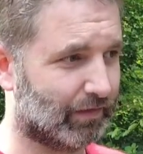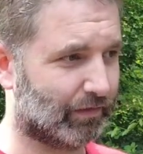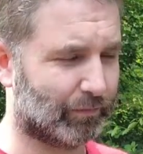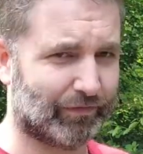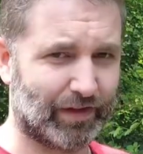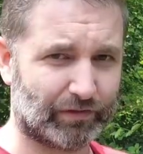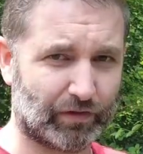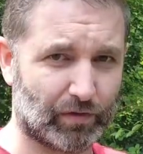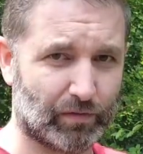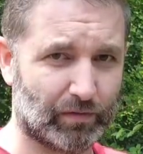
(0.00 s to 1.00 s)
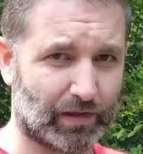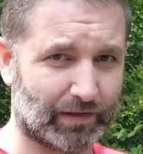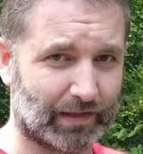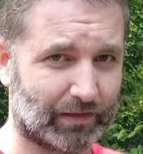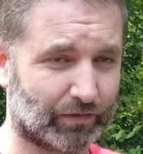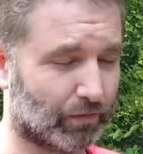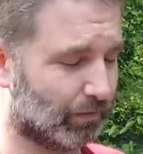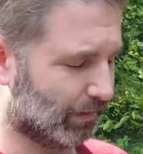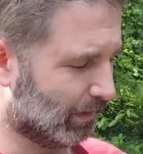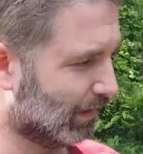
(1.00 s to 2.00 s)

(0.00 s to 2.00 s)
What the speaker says: some Fesco, I think it's called,